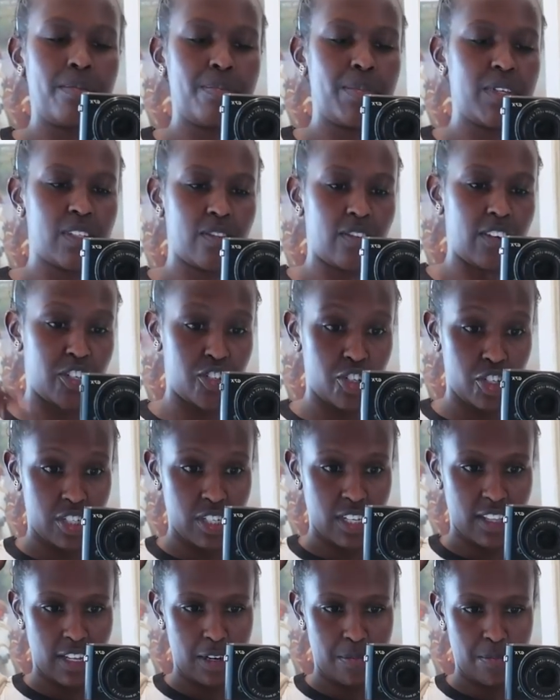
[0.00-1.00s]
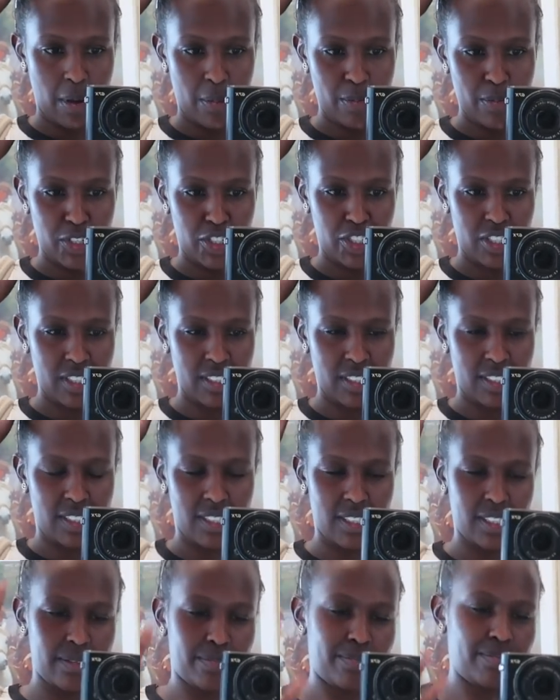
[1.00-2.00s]
piece of literature that
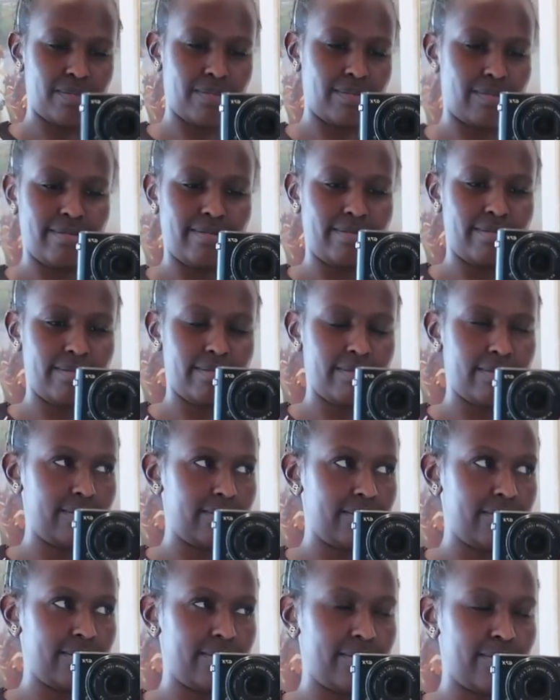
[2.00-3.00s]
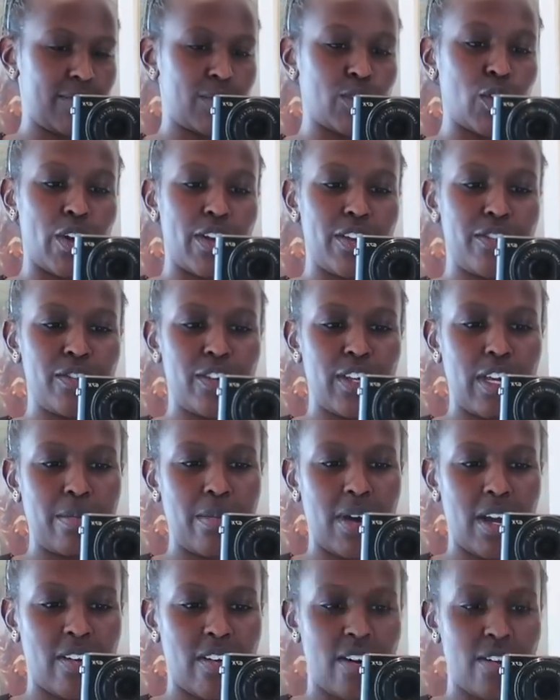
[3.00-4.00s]
publishes... Sorry if you hear
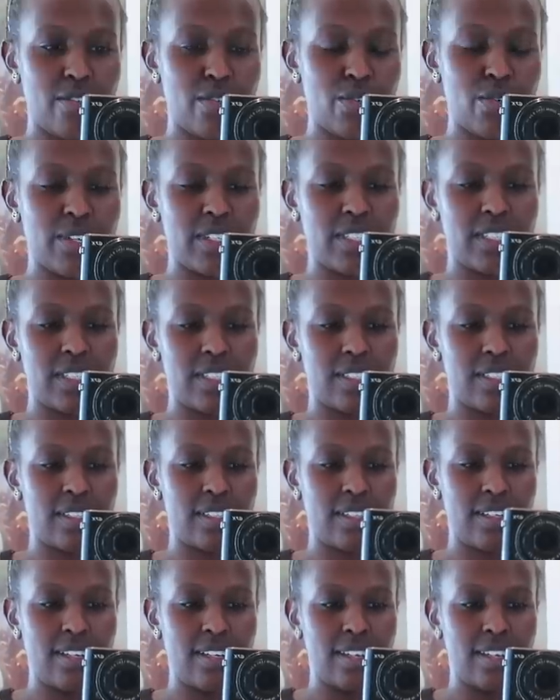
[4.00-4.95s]
background noise.